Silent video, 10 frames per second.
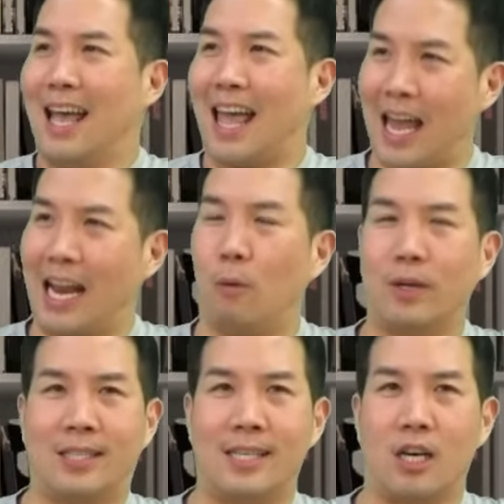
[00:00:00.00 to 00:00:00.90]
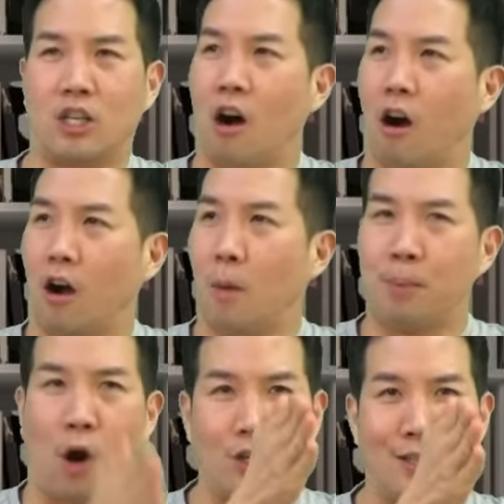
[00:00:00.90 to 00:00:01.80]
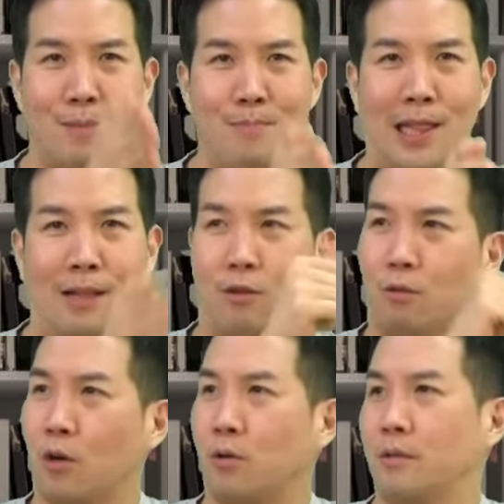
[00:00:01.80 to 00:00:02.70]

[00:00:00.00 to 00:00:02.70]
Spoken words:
and I would see a car parked in the middle of the road.